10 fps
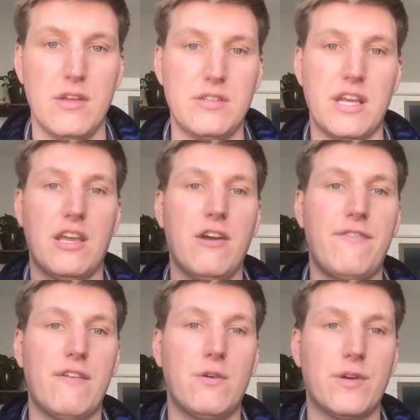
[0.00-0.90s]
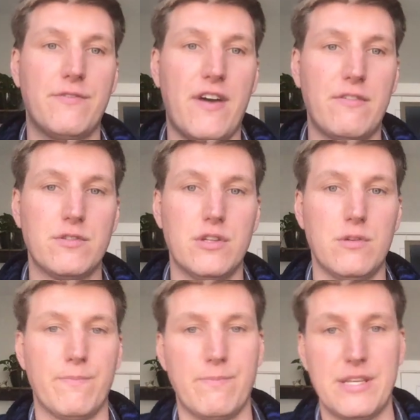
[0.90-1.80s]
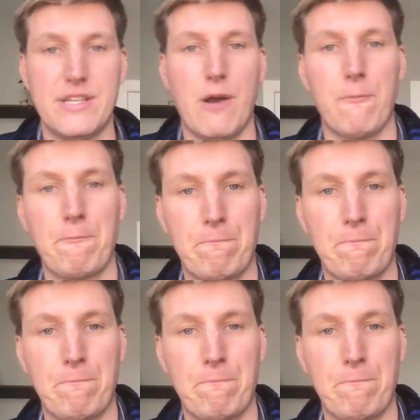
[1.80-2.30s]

Take care, 501 and 502. Peace out.